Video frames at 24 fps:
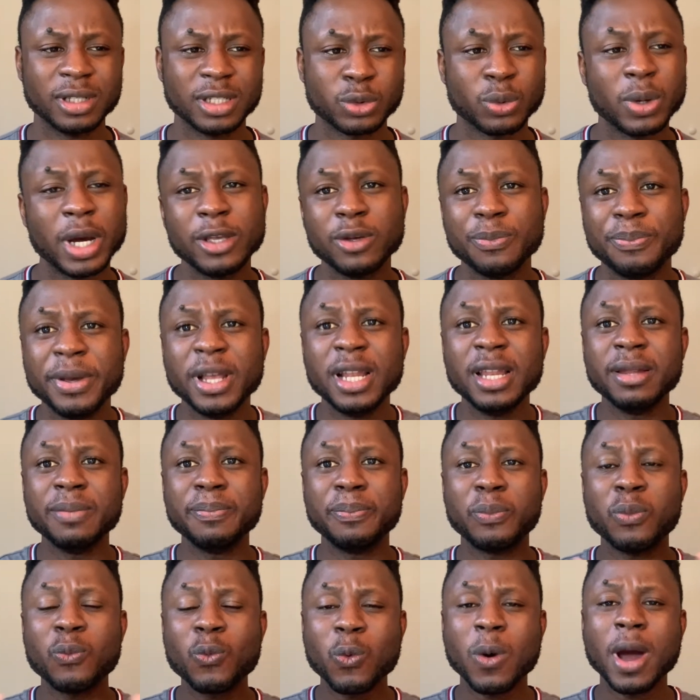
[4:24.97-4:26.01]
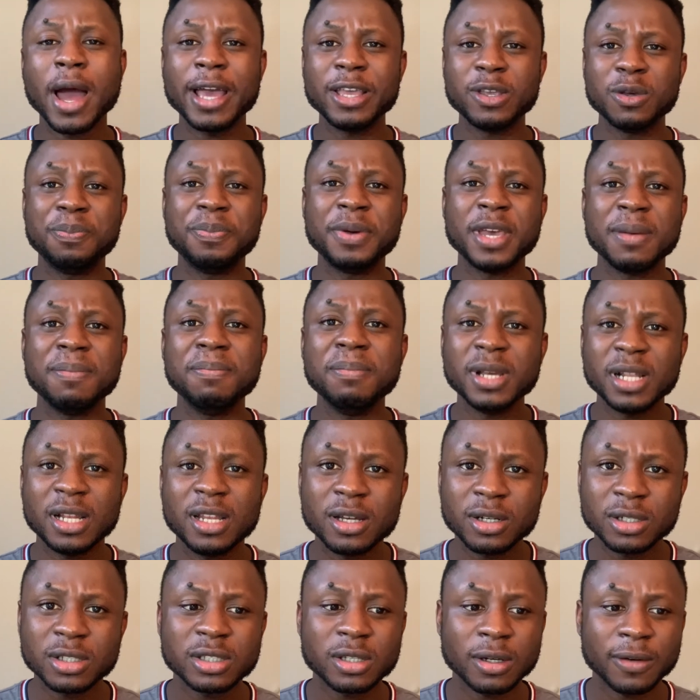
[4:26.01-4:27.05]
Why are you paying
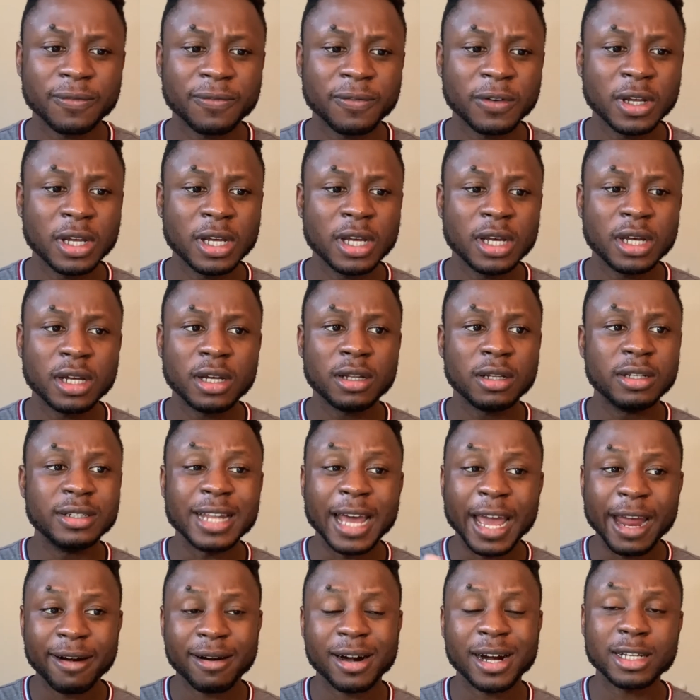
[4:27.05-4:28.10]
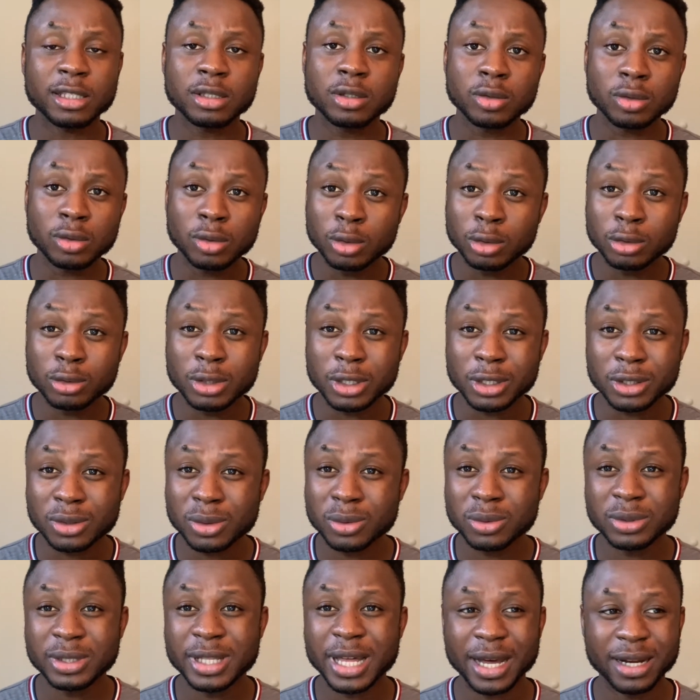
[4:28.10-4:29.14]
millions of naira to go to a school
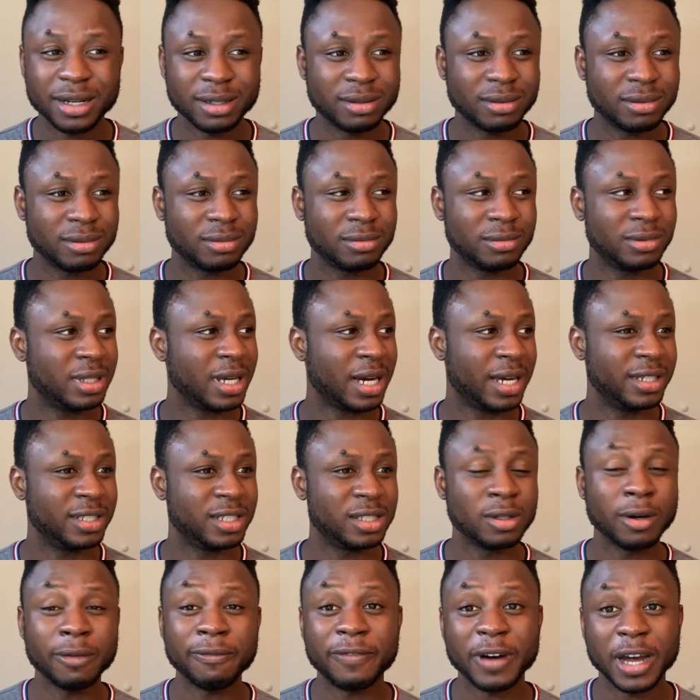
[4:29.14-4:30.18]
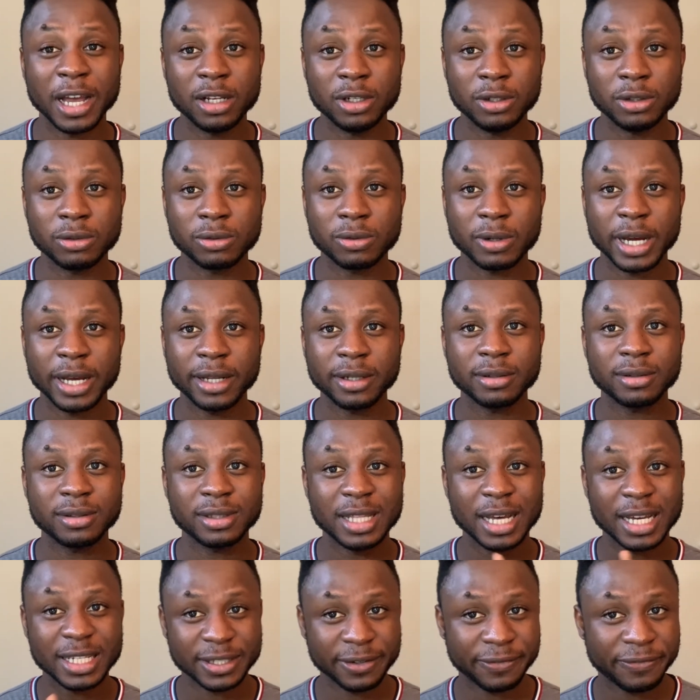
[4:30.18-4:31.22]
that is not valued, right?
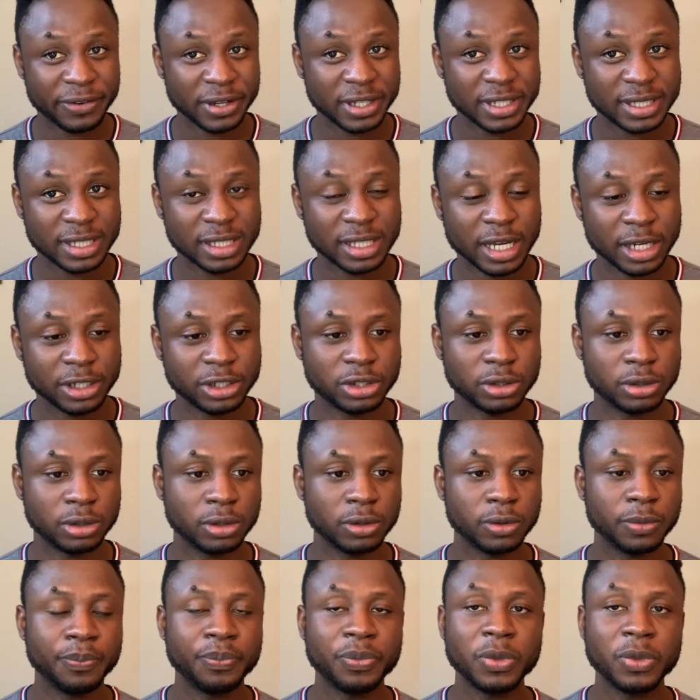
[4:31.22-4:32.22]
That's the first thing that you should know.